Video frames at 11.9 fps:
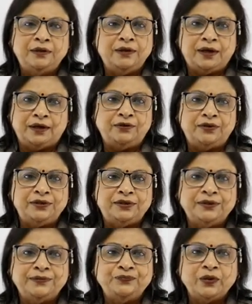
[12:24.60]
the
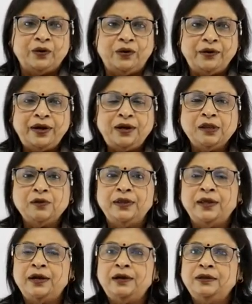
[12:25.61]
countries all right so
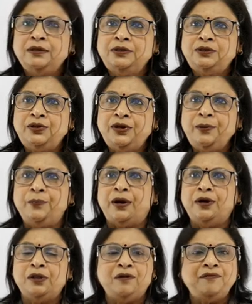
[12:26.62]
there are three
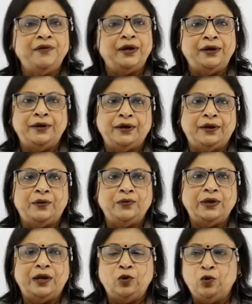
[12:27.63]
parts of current
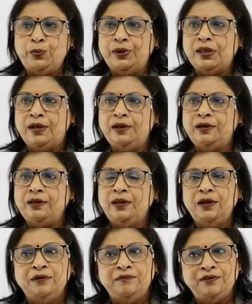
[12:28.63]
account i hope it's clear
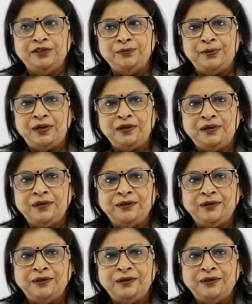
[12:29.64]
visible